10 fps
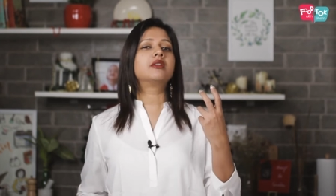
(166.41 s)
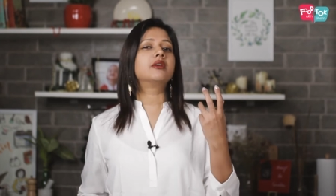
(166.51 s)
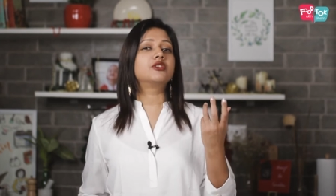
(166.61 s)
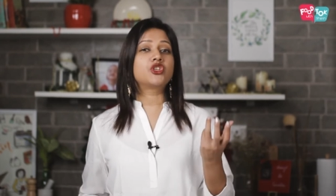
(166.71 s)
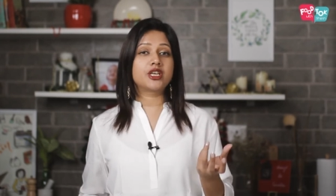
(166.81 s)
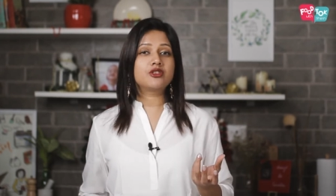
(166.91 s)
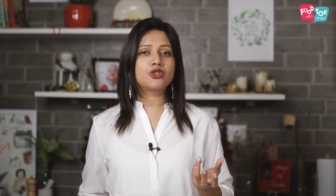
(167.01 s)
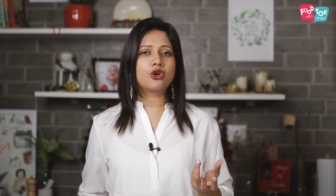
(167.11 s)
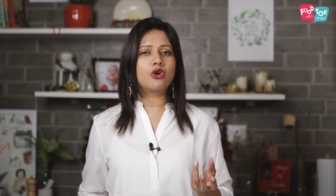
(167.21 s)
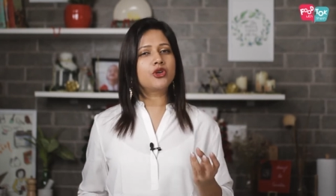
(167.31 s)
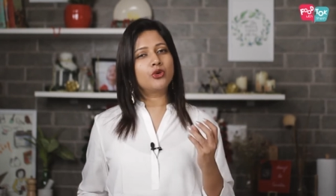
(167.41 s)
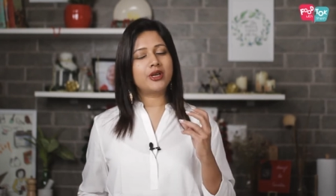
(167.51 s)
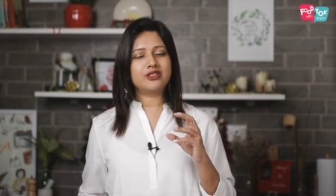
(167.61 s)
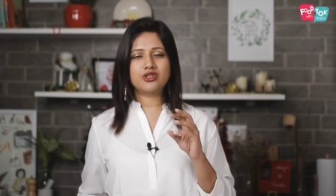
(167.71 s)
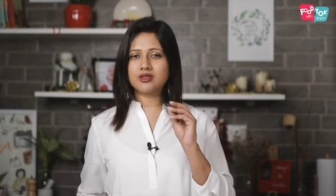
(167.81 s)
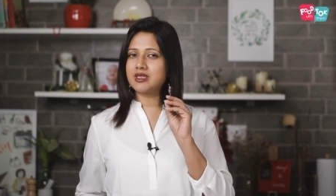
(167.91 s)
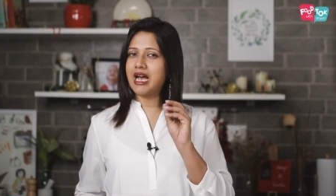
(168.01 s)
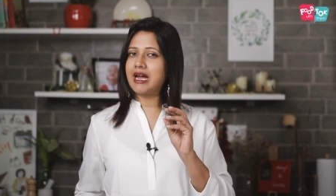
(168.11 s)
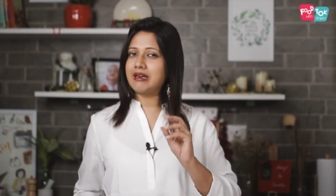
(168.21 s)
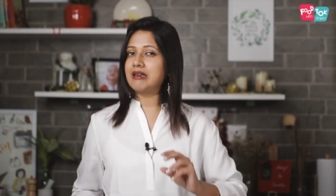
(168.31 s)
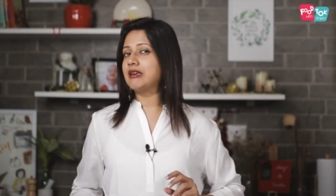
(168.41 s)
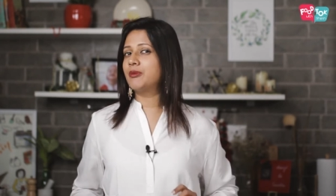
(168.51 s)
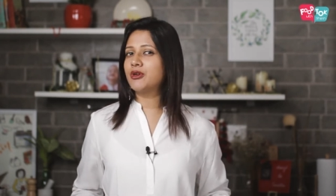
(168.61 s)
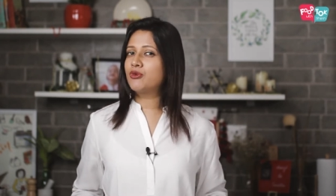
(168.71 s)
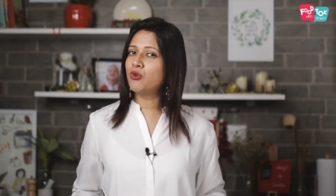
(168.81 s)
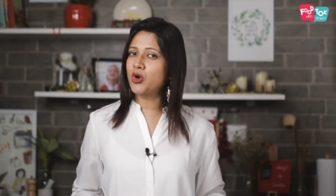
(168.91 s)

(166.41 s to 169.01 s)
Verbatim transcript: the chicken stock, you can just add a little bit of